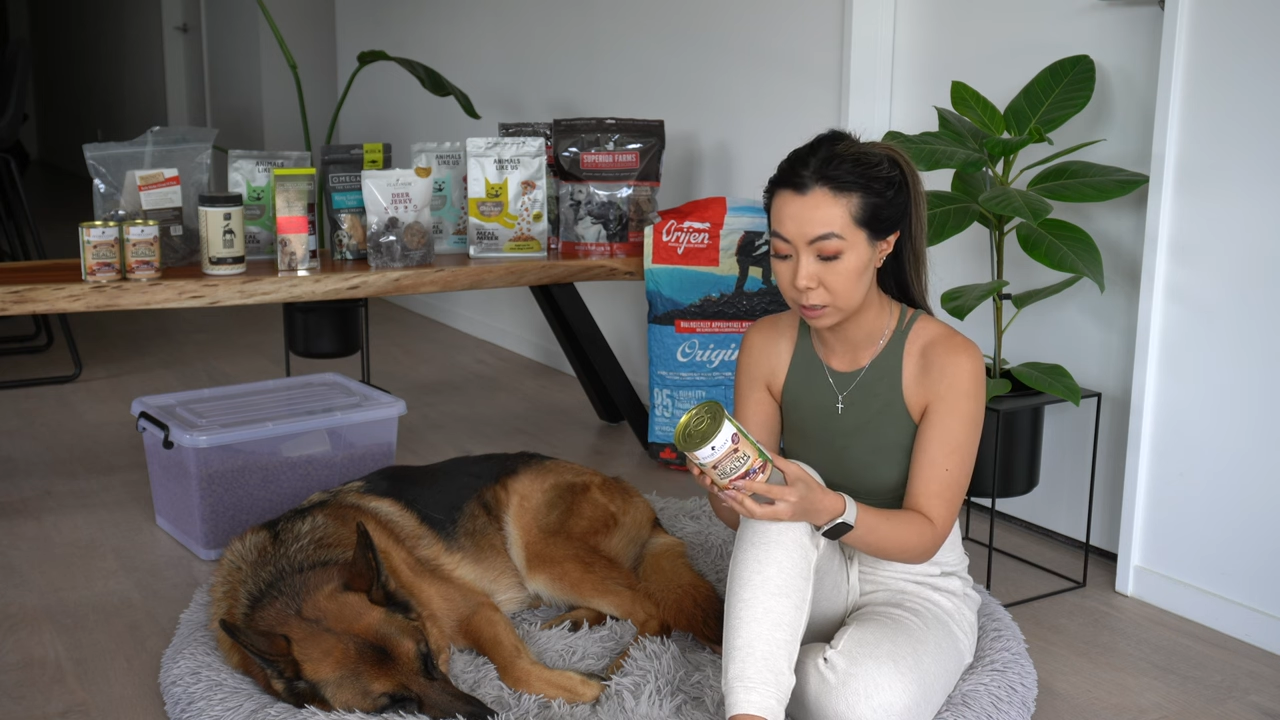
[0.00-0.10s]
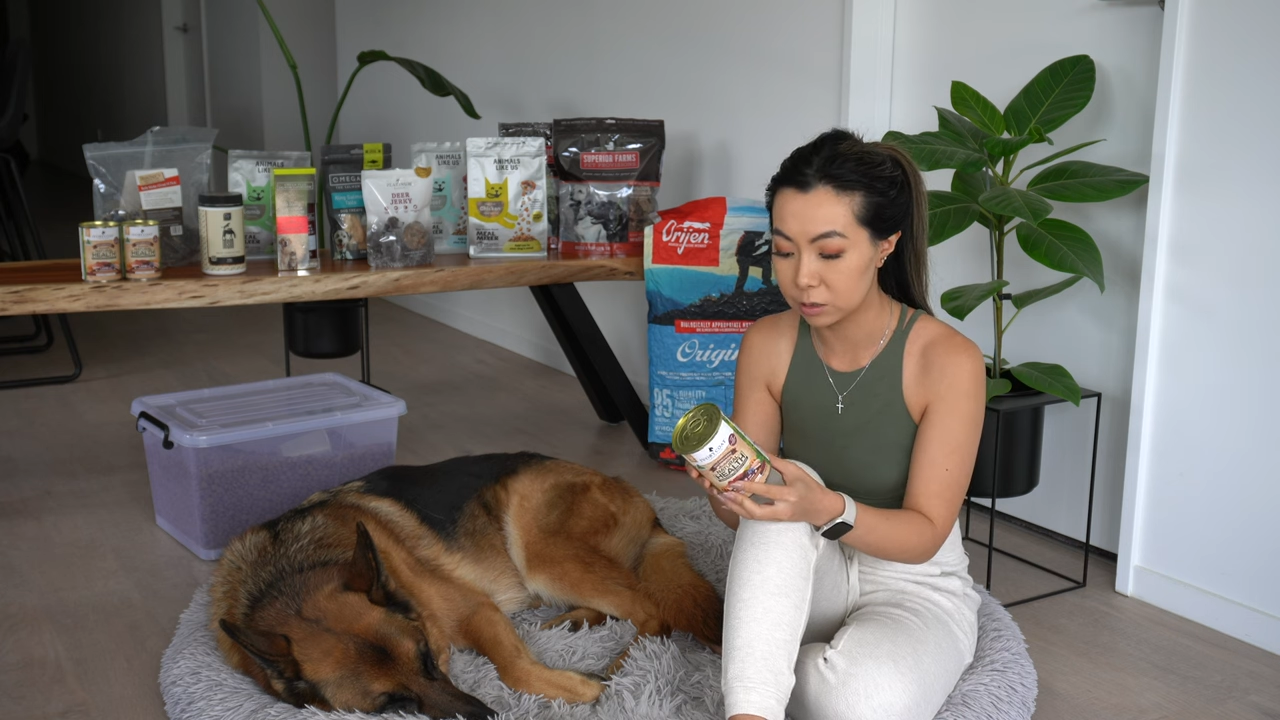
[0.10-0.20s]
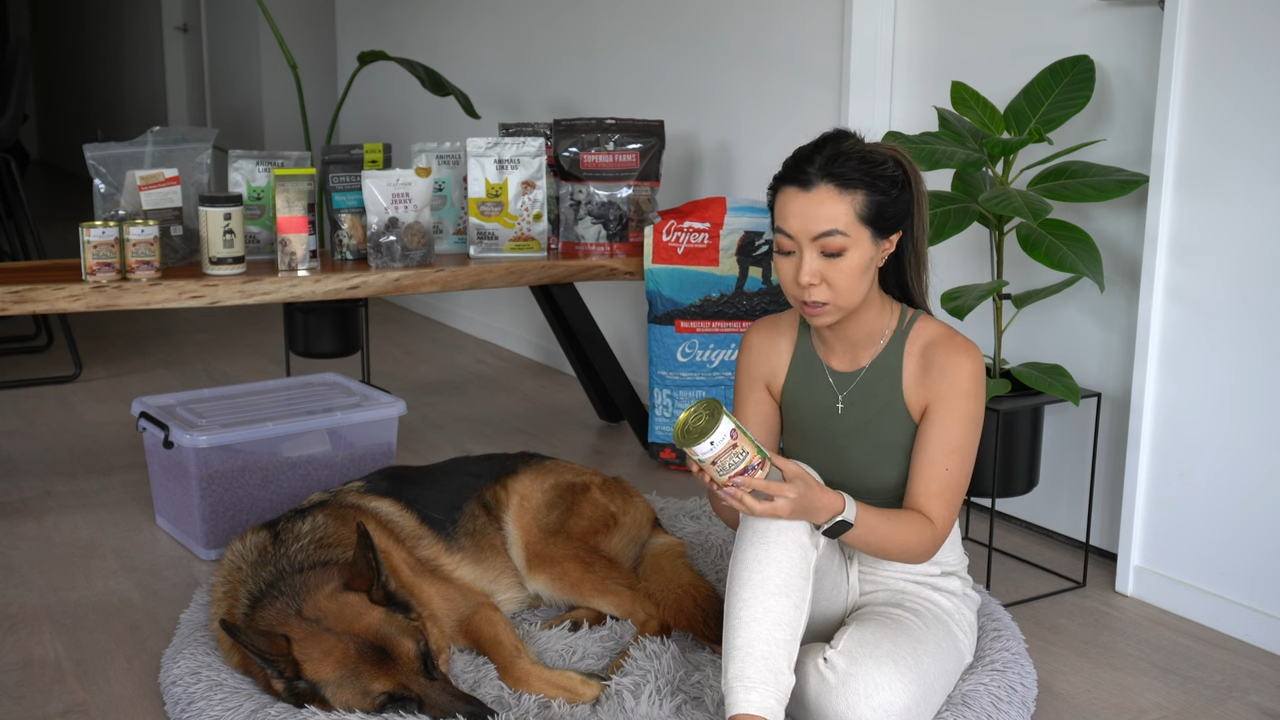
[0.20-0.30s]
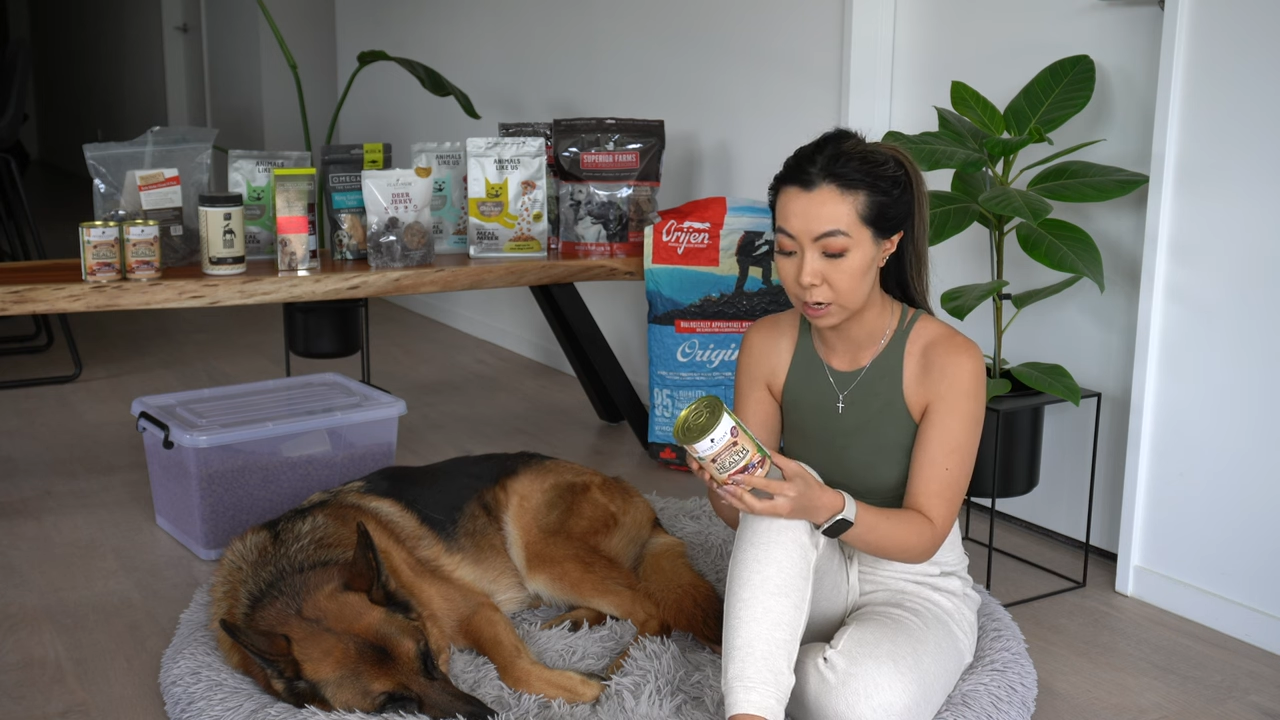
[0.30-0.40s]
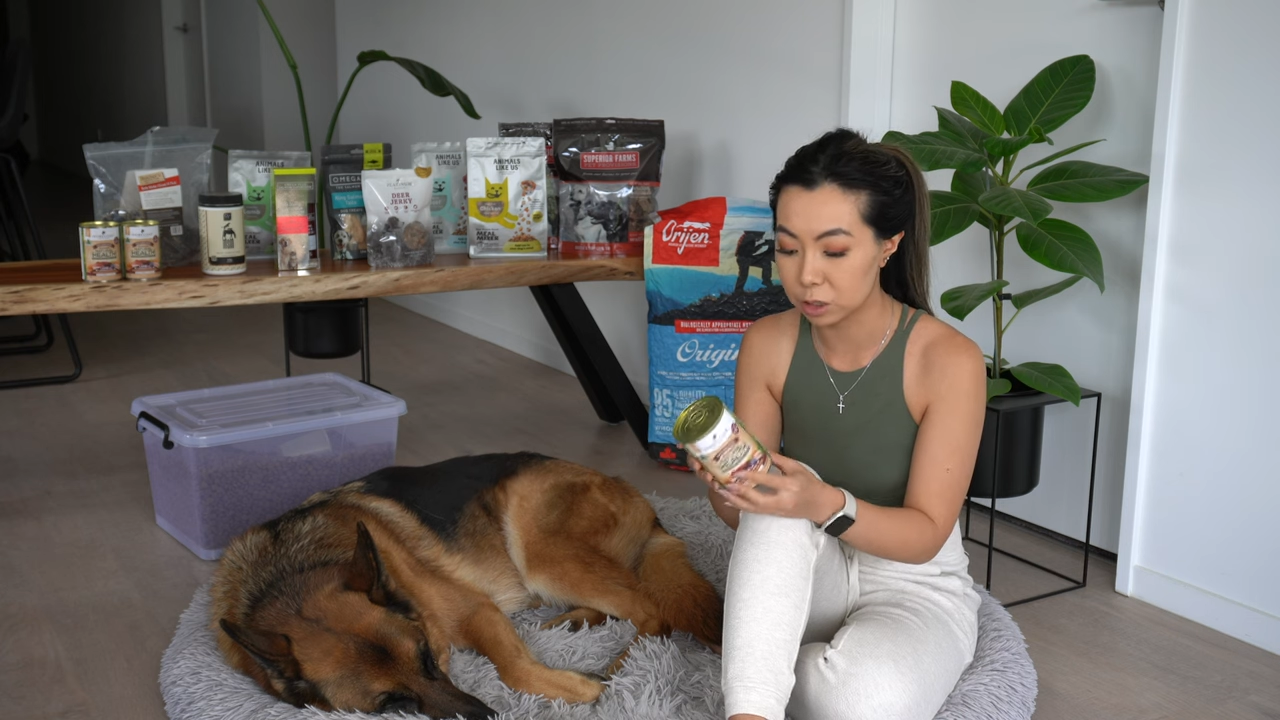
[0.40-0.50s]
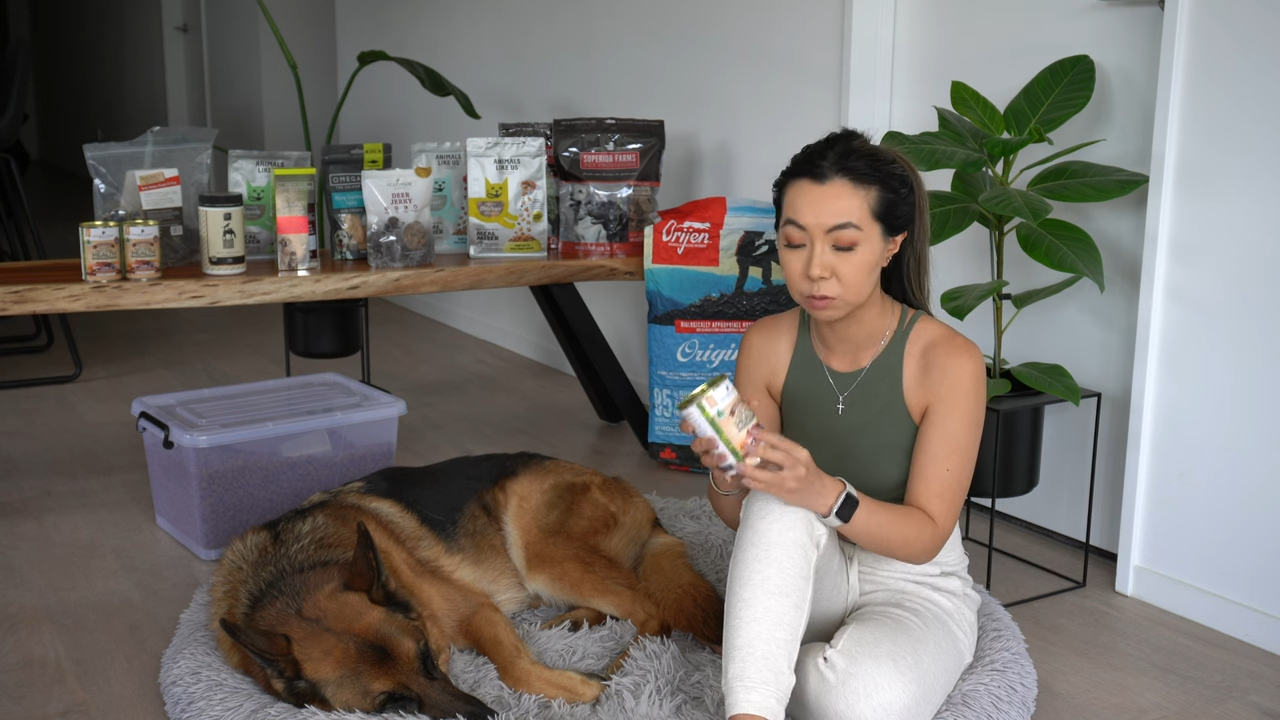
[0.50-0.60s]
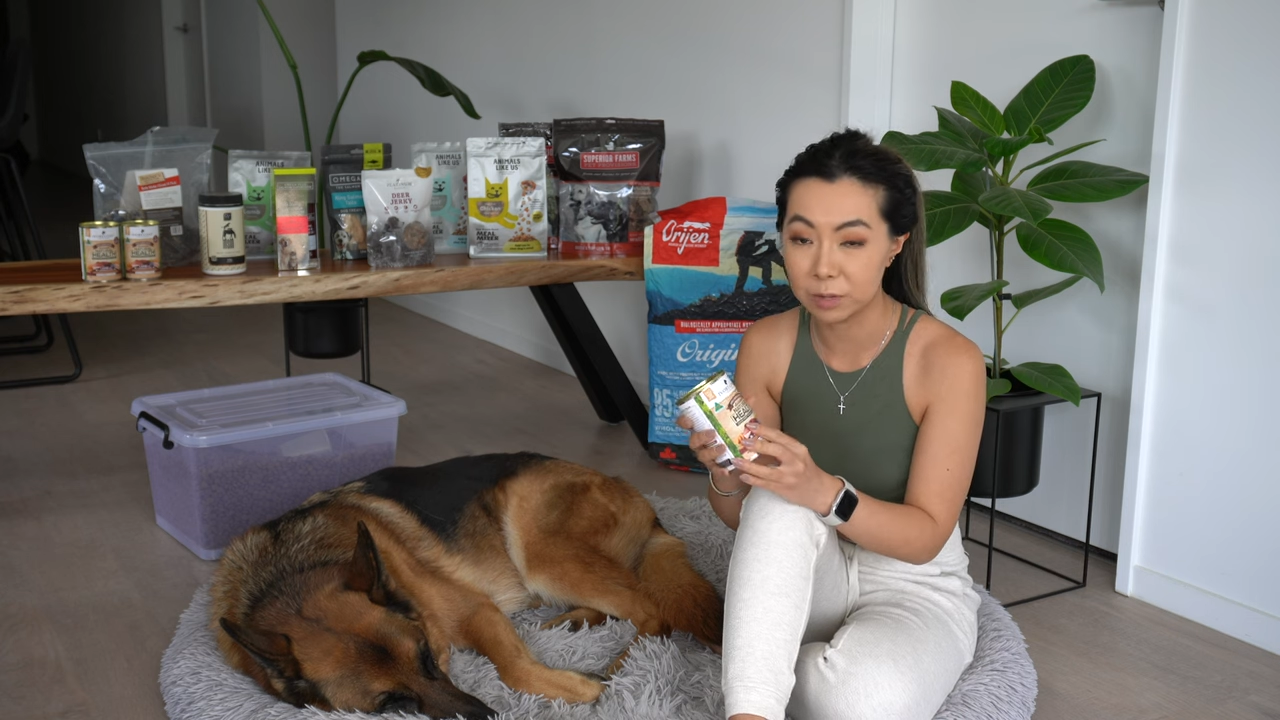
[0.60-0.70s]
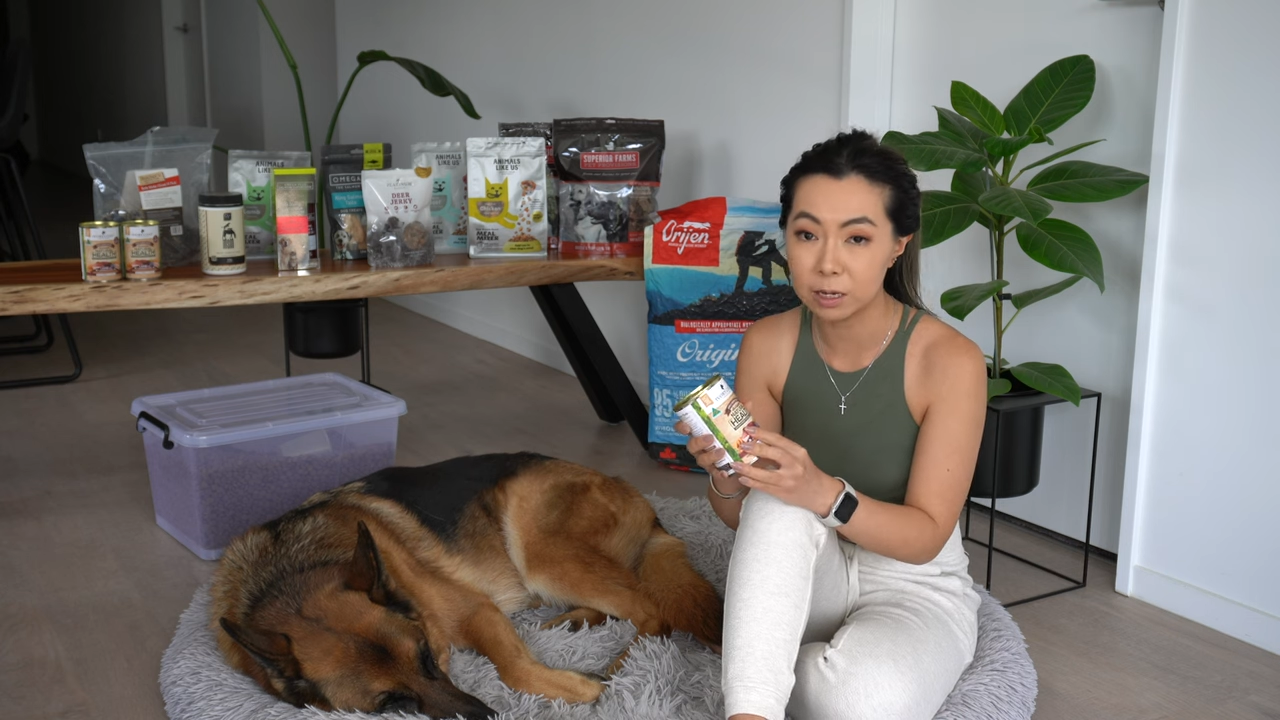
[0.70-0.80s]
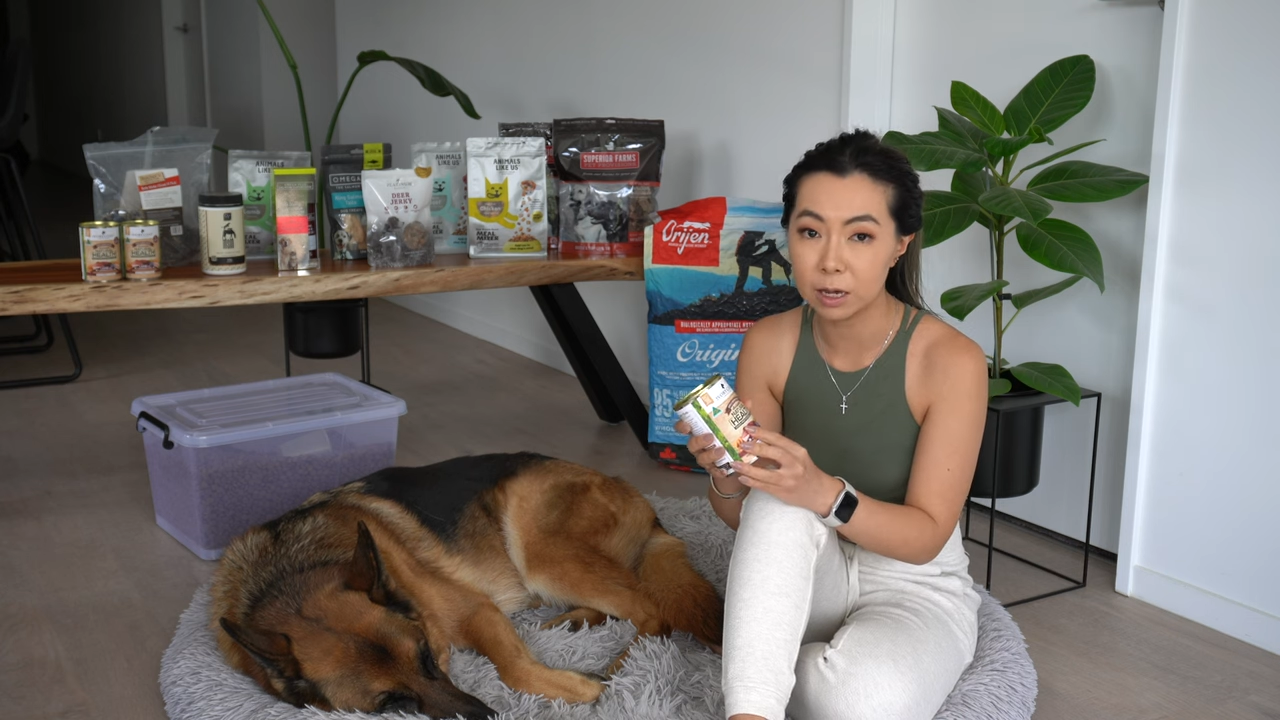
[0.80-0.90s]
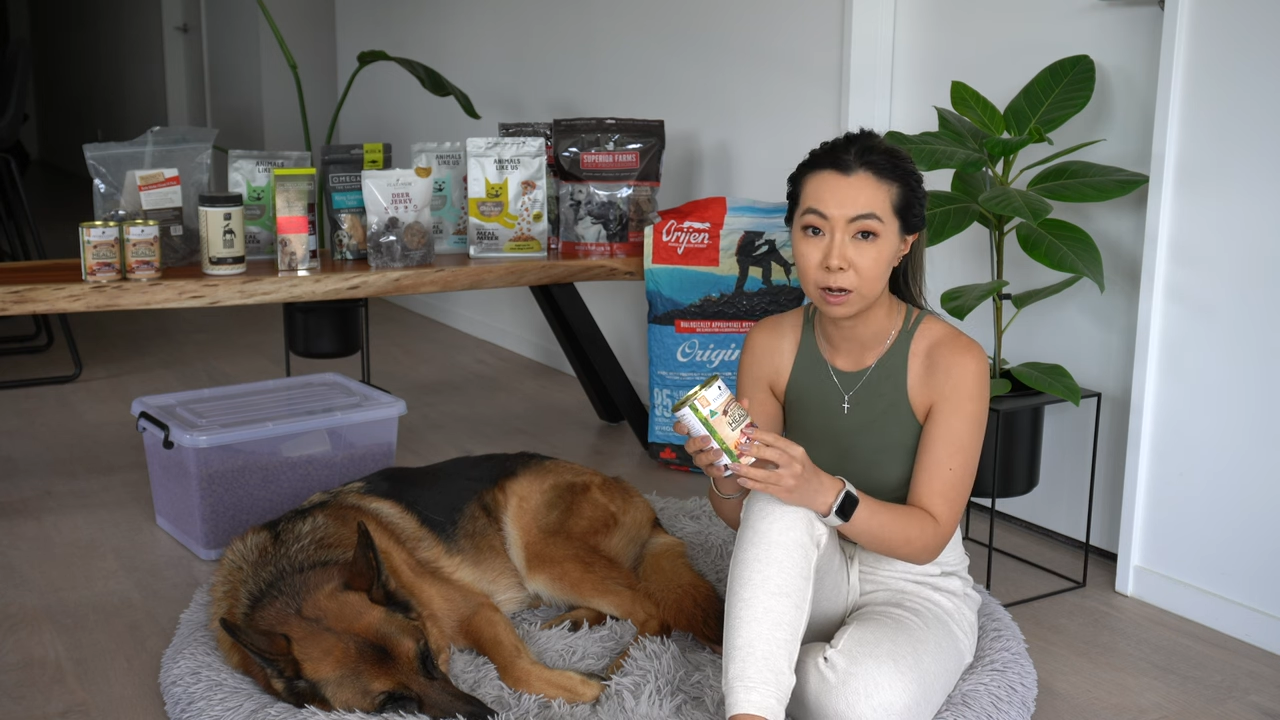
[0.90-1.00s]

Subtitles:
is actual meat,